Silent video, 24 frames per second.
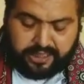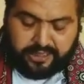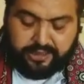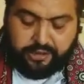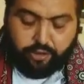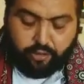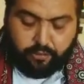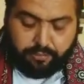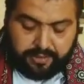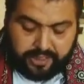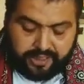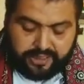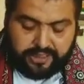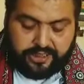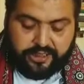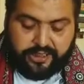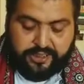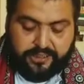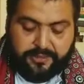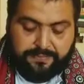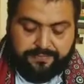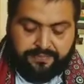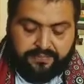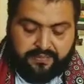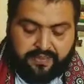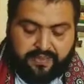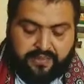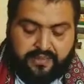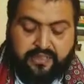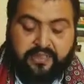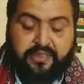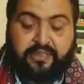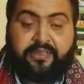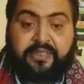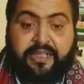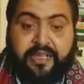of marriage.
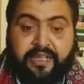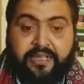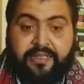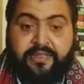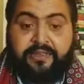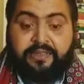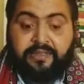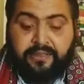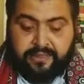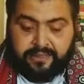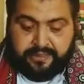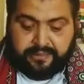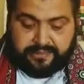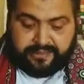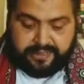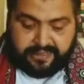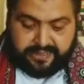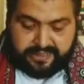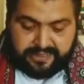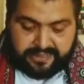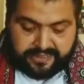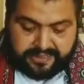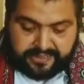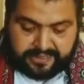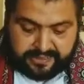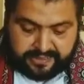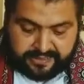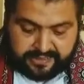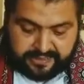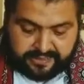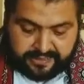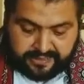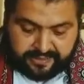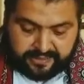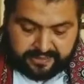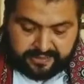Then
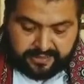Tess